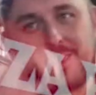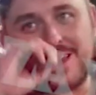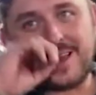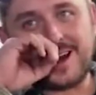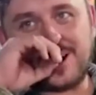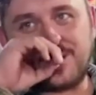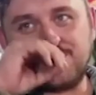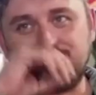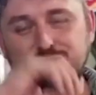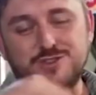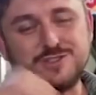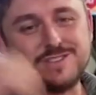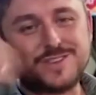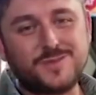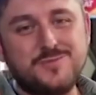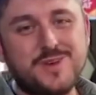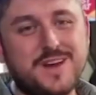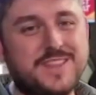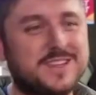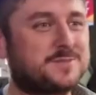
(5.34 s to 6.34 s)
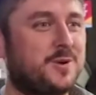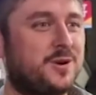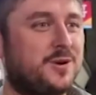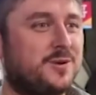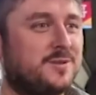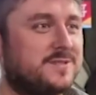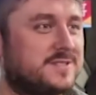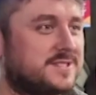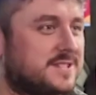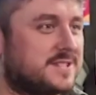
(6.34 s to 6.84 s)
and I was just in
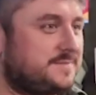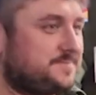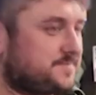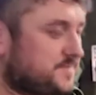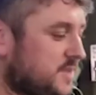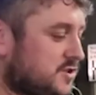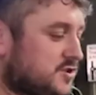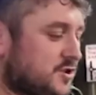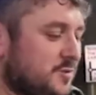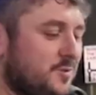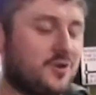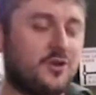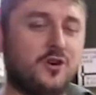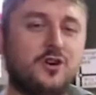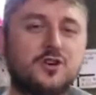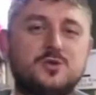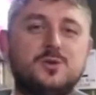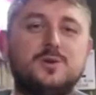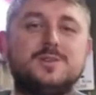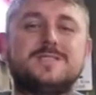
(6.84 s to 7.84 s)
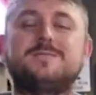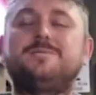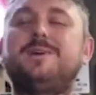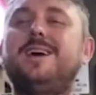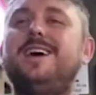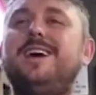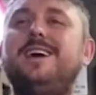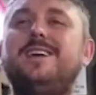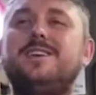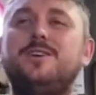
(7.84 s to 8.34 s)
Wetherspoons. Someone goes to us,
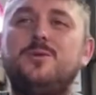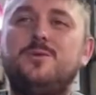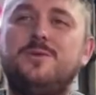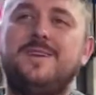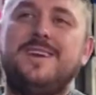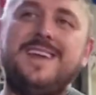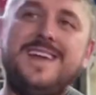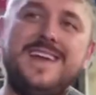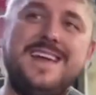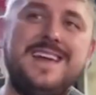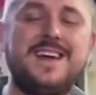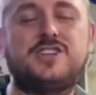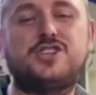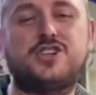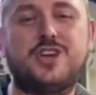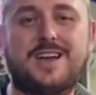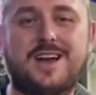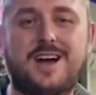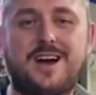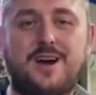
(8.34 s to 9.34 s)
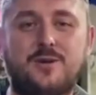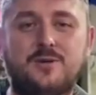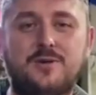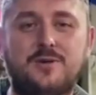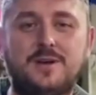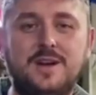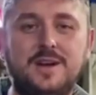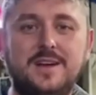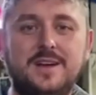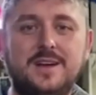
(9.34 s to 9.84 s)
mate, you need to check out
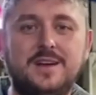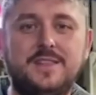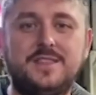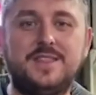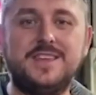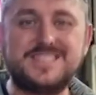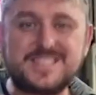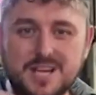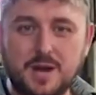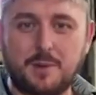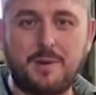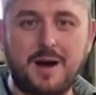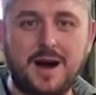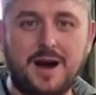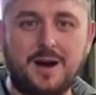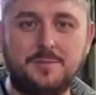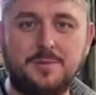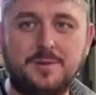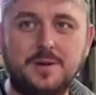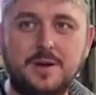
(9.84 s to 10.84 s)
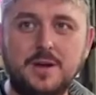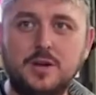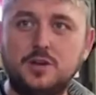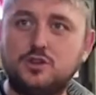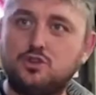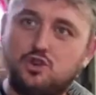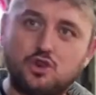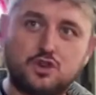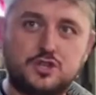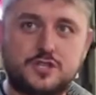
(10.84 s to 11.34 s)
this kebab
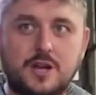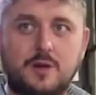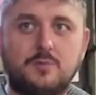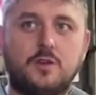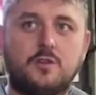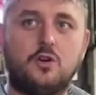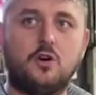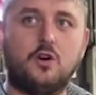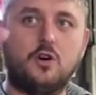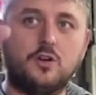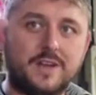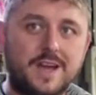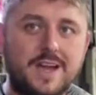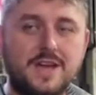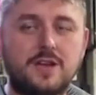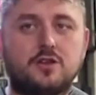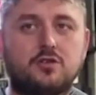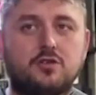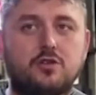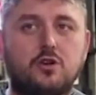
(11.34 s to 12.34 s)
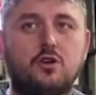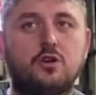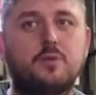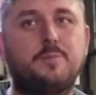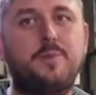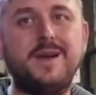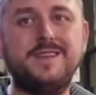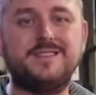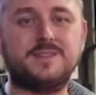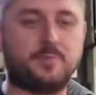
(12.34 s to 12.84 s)
just down the road in Crook,
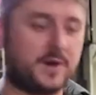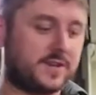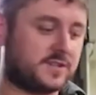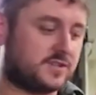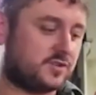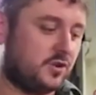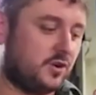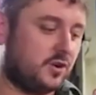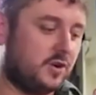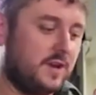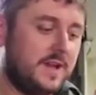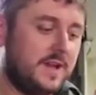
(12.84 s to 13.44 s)
Pizza Presto.